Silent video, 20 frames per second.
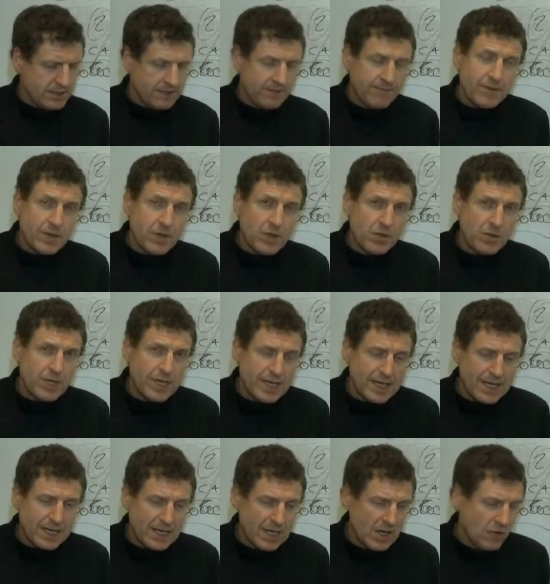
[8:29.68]
difficult
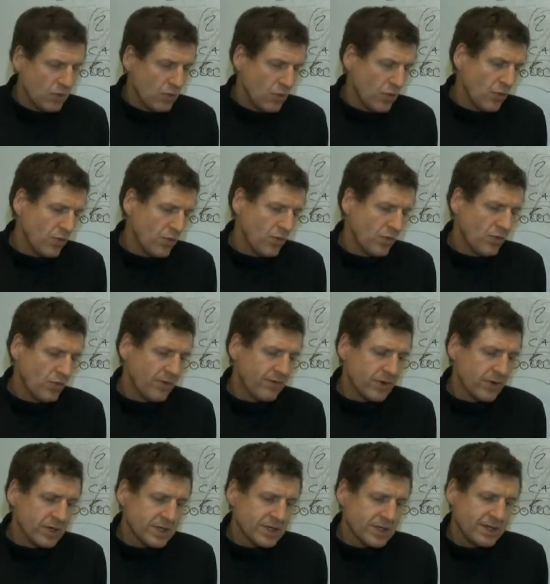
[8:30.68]
here? Well,
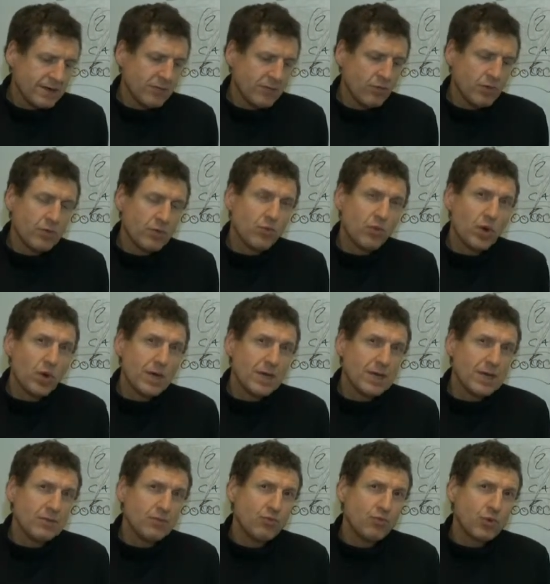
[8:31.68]
we're
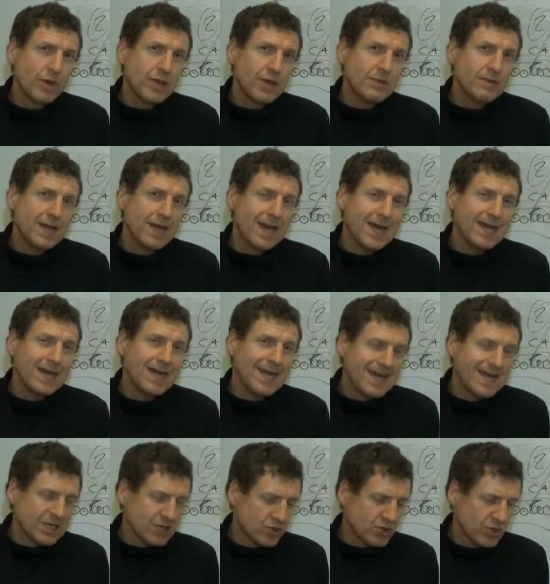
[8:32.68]
working with an
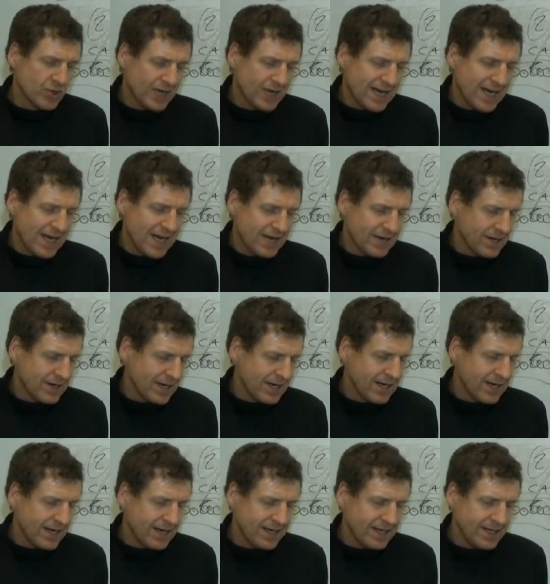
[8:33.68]
extra account,
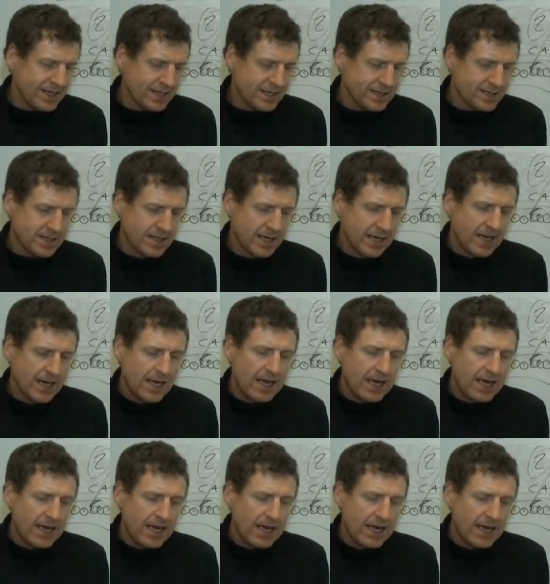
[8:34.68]
and that is